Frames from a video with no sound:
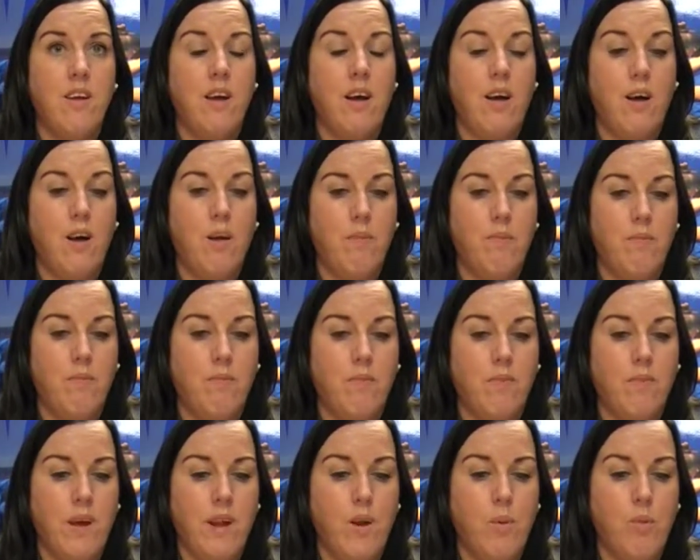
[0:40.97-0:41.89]

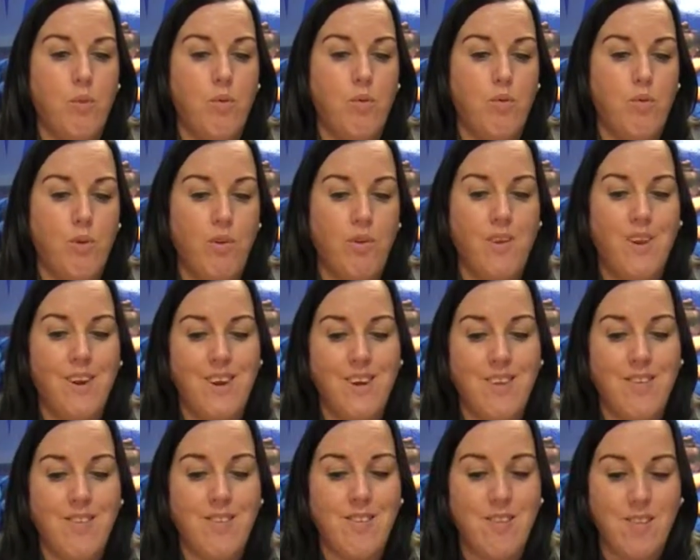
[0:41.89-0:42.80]
And it was really
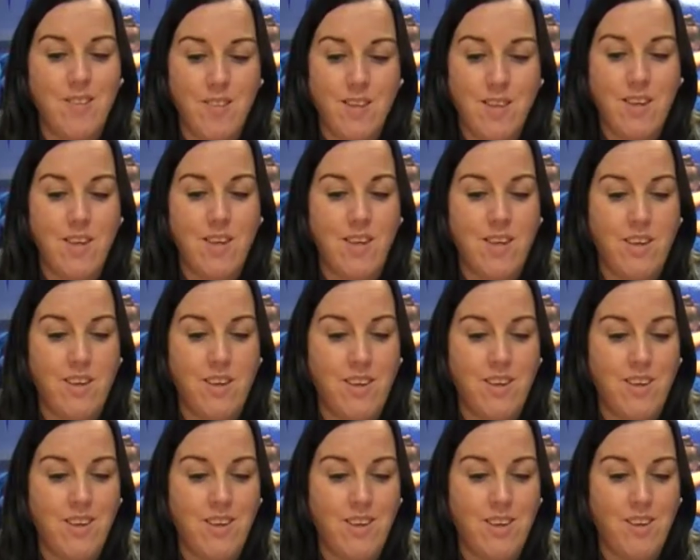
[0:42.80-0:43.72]
nice to see,
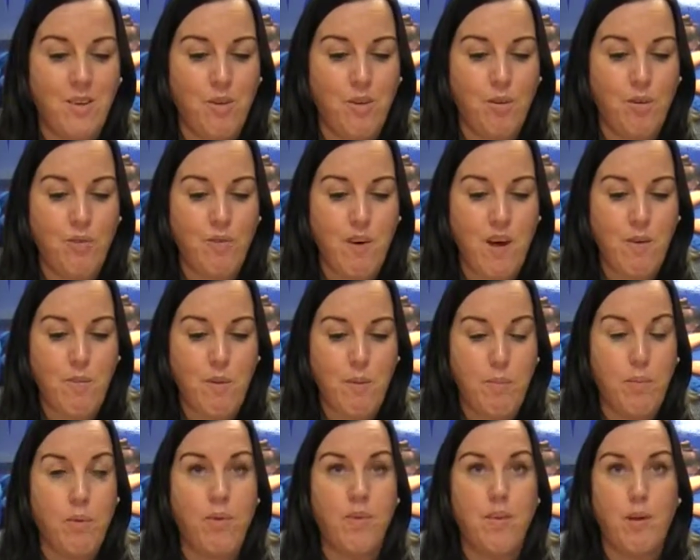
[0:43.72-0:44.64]
you know, five
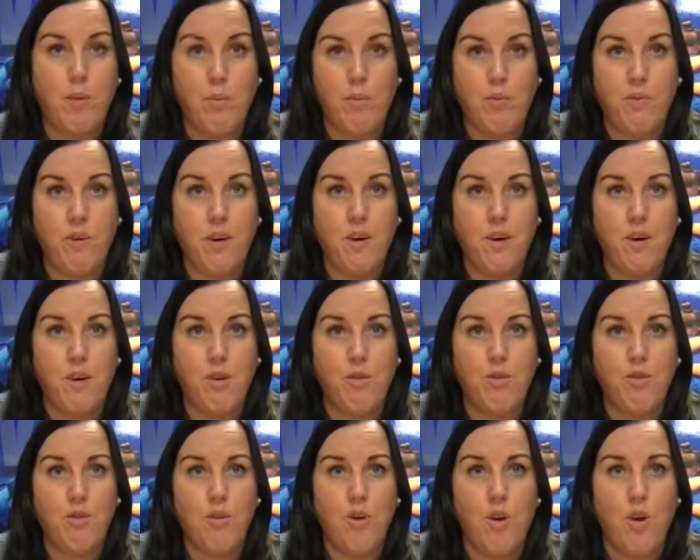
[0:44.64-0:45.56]
people in double
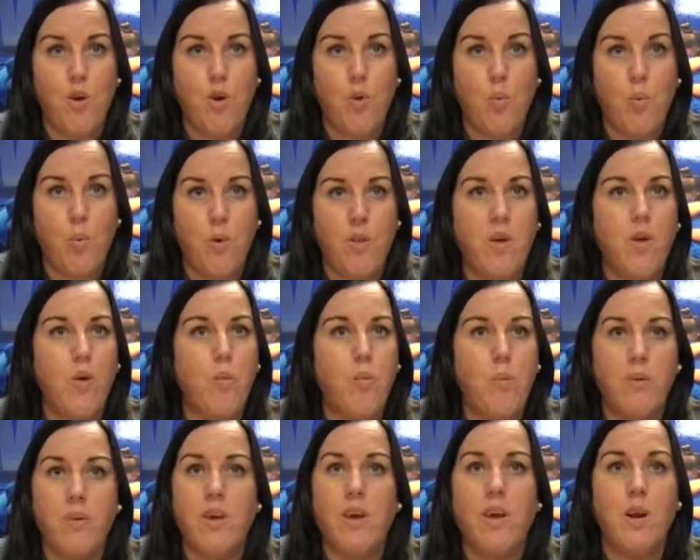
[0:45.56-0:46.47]
figures without
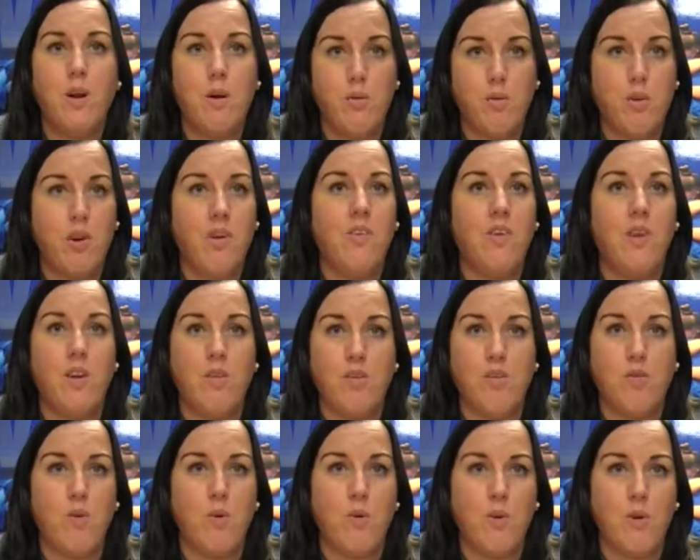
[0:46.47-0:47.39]
playing our three leading
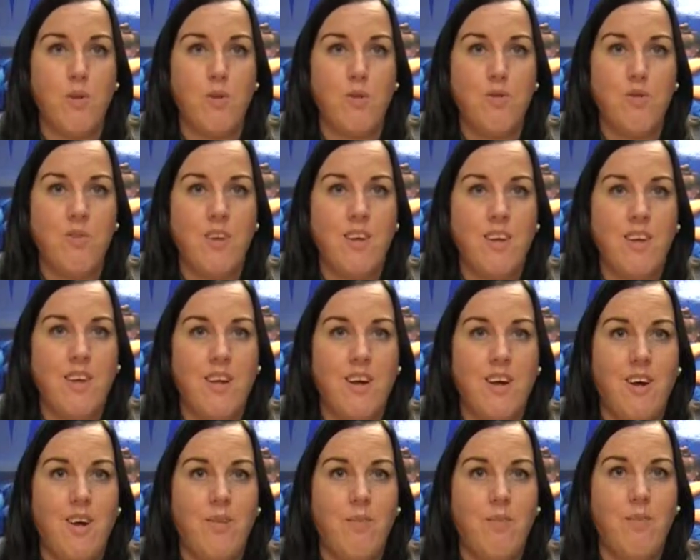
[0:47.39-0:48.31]
scorers.
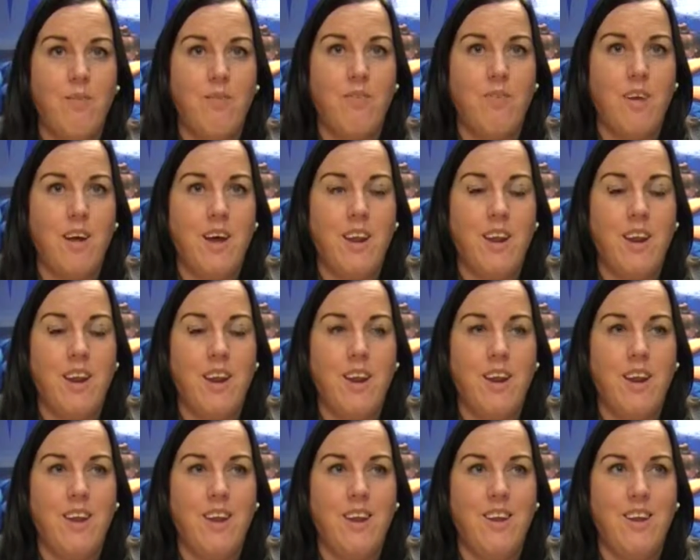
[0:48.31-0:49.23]

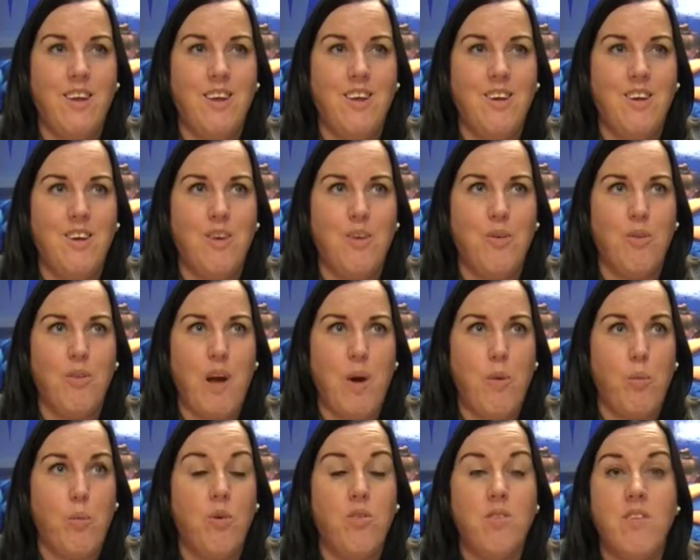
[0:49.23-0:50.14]
And, you know,
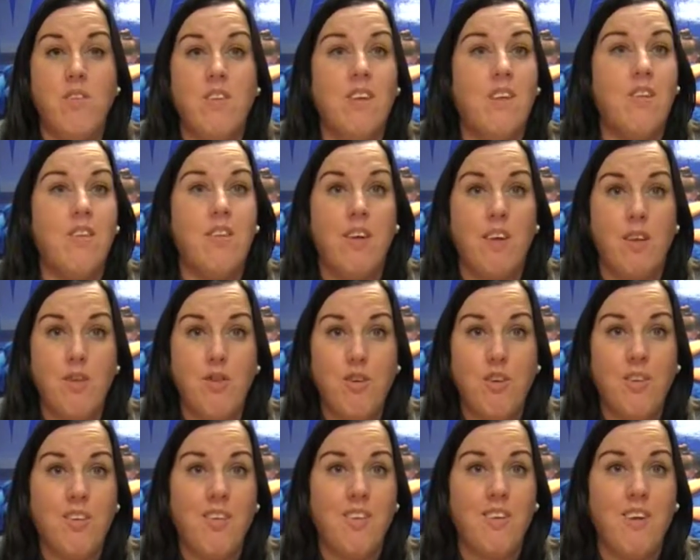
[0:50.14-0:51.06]
that wasn't the
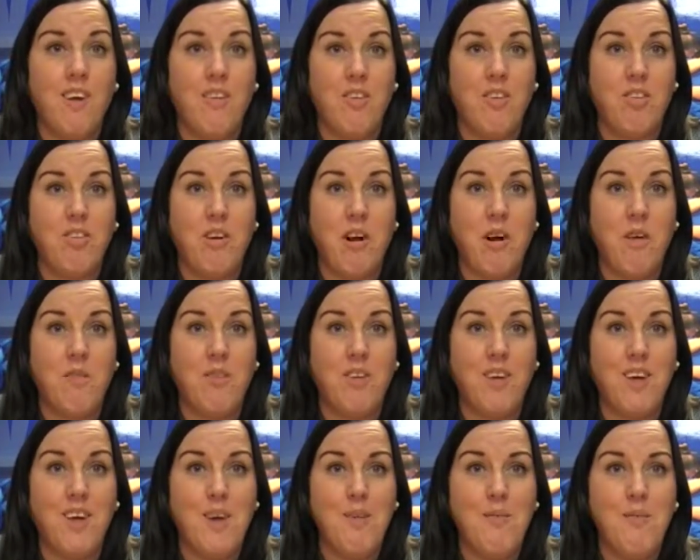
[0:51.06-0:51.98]
intention at the start of the
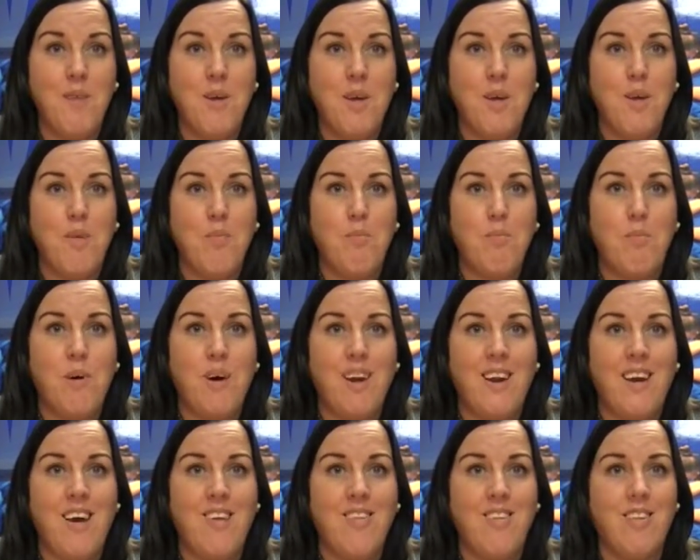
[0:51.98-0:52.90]
game.
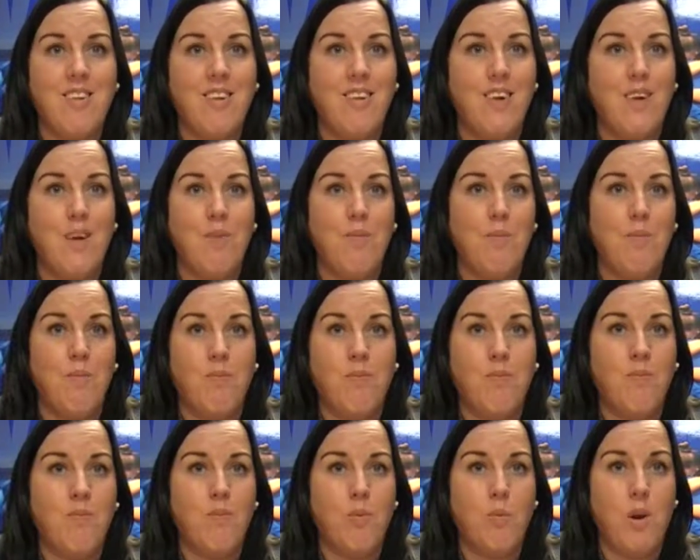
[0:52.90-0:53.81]
But as the game
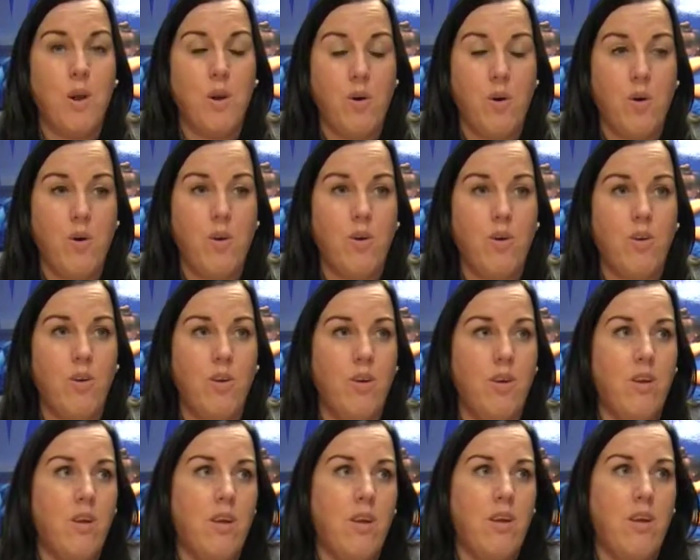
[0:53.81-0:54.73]
went
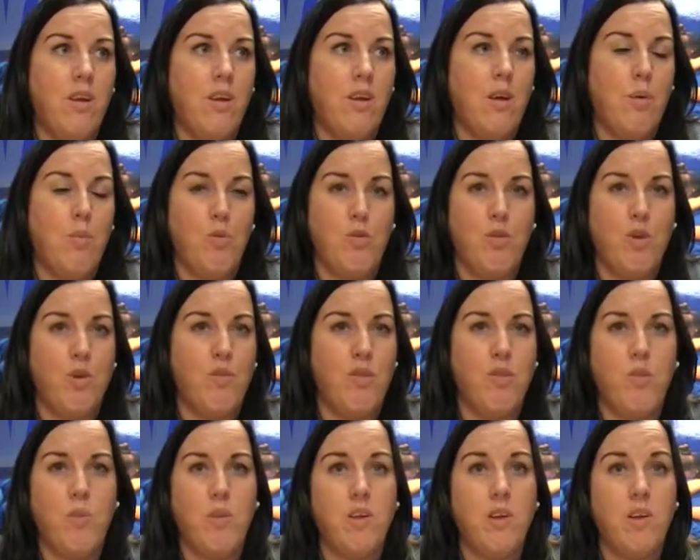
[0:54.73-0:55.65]
on, it was
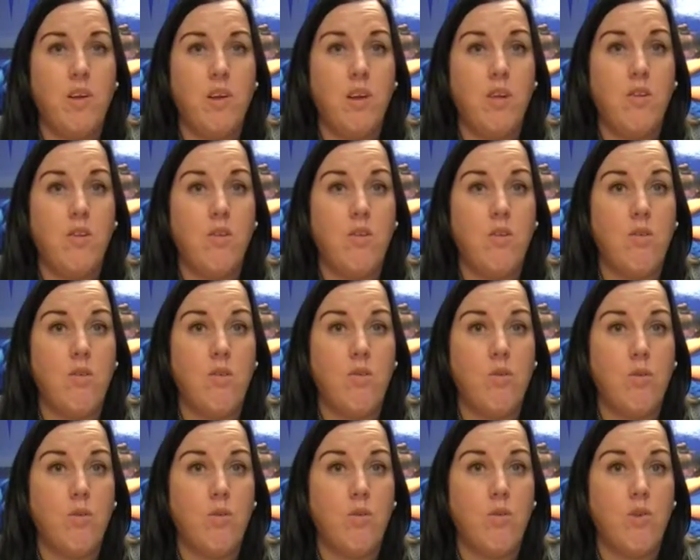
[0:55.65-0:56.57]
obvious we didn't need to use
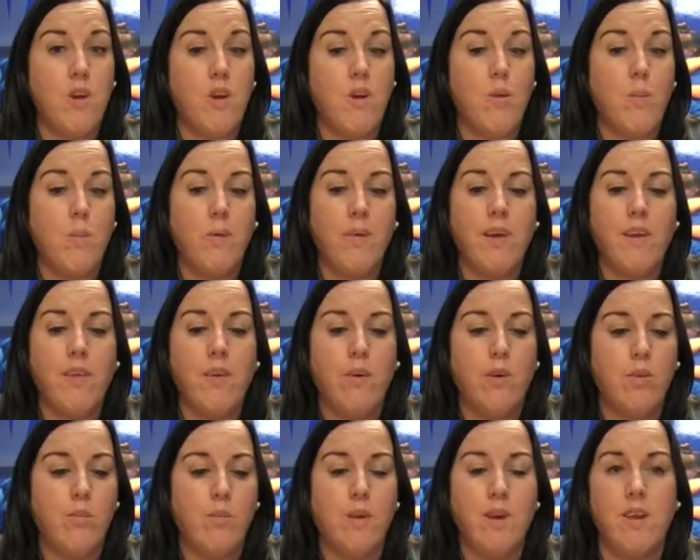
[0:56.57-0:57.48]
those three. You play a
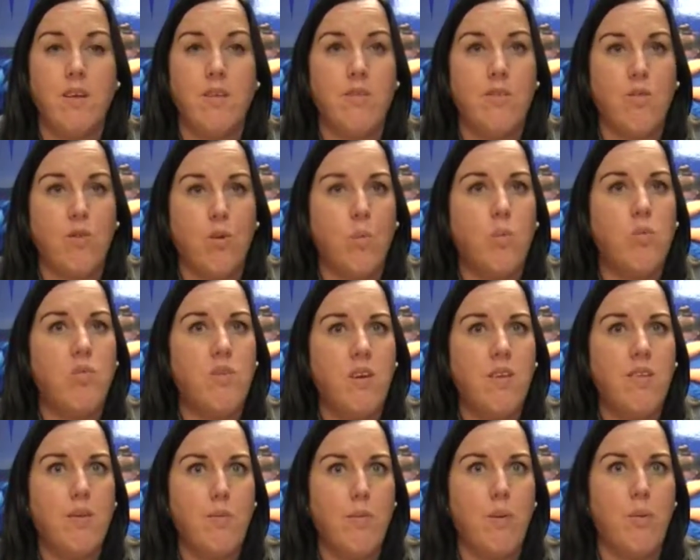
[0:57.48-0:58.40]
lot of minutes, so it was
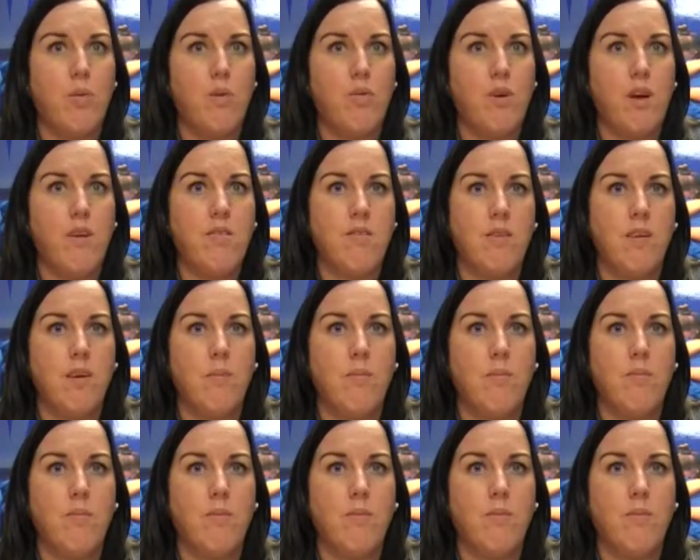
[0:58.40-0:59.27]
nice to be able to rest them.